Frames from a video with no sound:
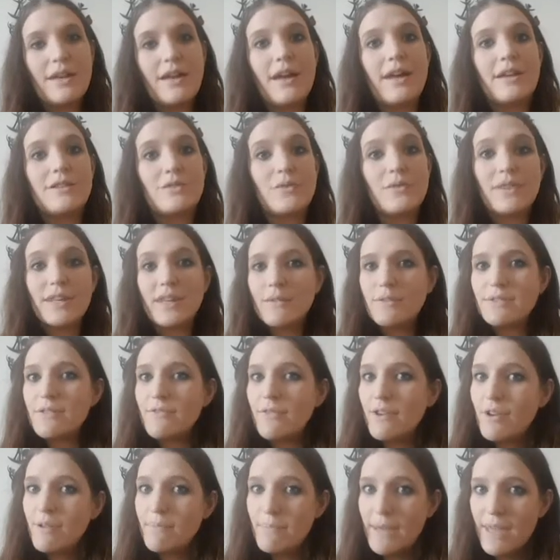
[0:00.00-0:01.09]
I don't think it was a
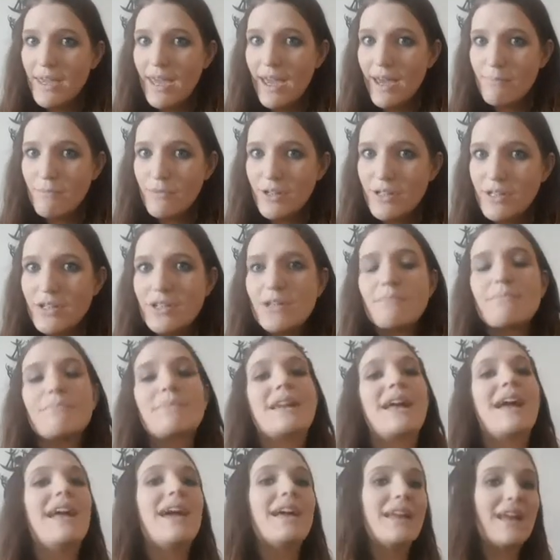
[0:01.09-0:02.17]
very big hemorrhage, but
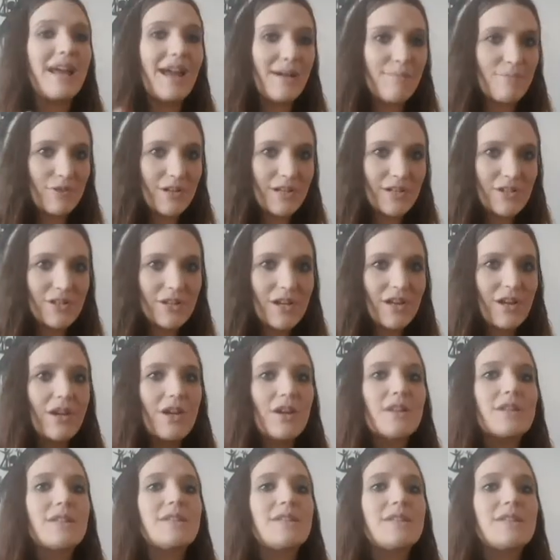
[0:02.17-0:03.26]
I had a hemorrhage.
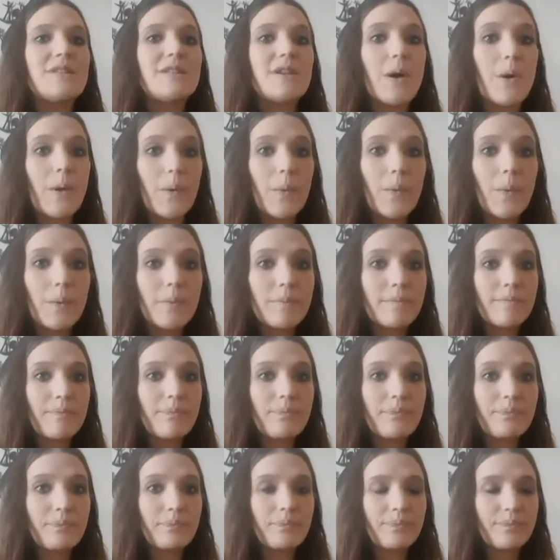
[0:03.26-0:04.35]
So
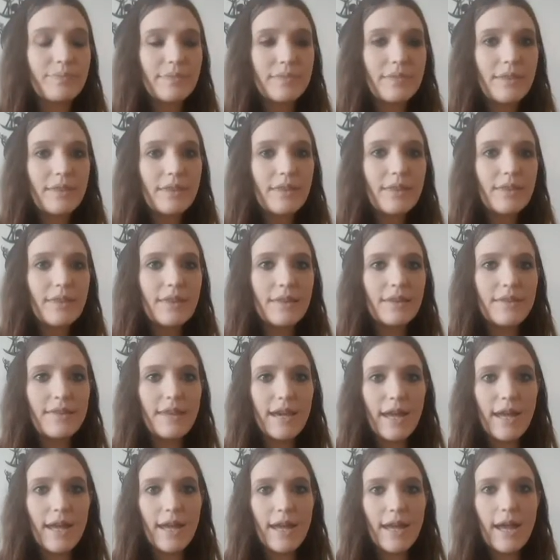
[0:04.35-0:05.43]

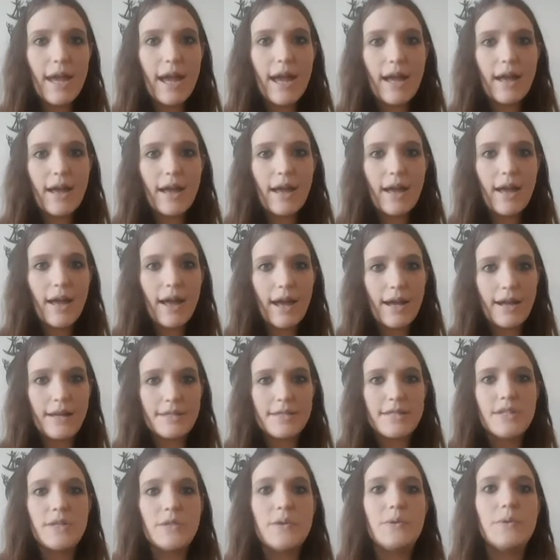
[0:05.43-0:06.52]
they had
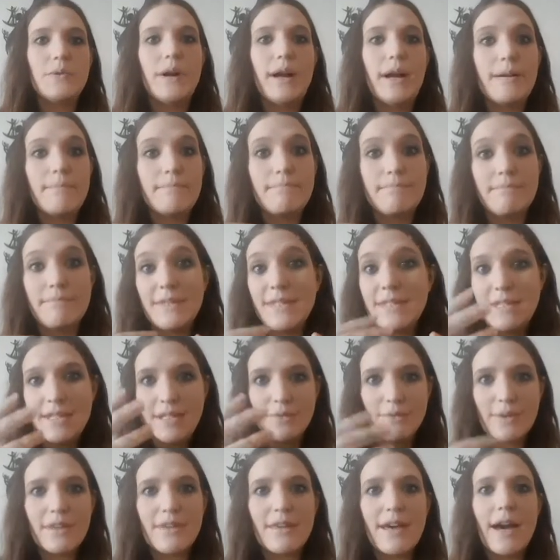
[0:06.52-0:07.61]
to deal
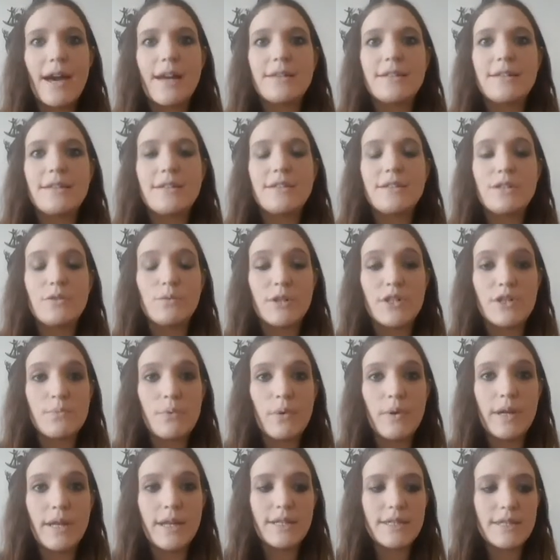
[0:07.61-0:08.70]
with that, and to which
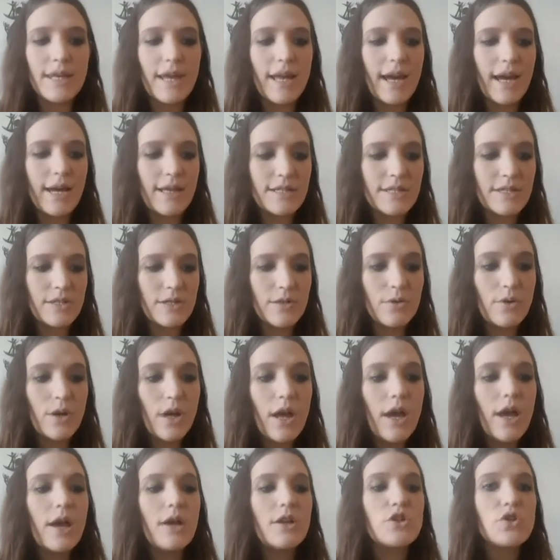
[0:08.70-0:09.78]
point they had to
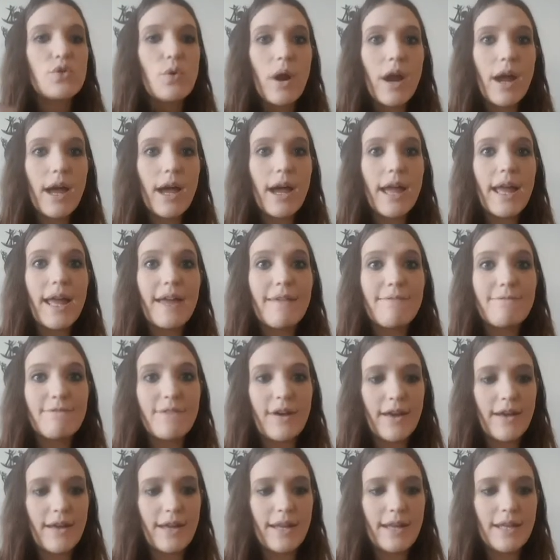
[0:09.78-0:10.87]
try and
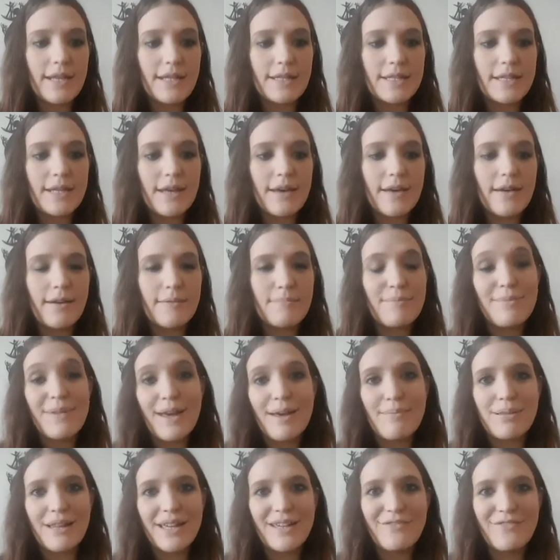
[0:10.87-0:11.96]
find
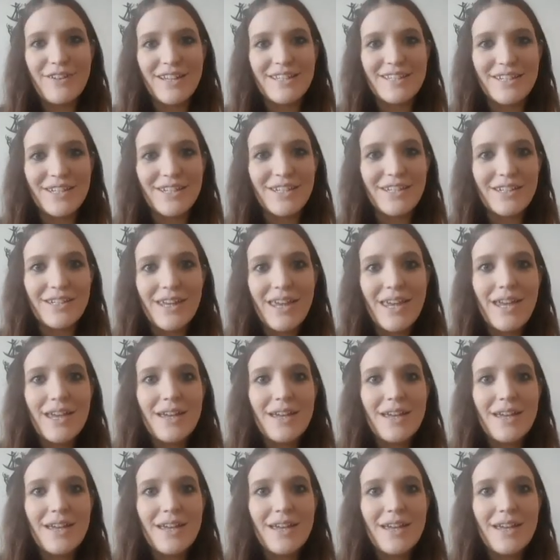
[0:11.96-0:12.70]
a blood vessel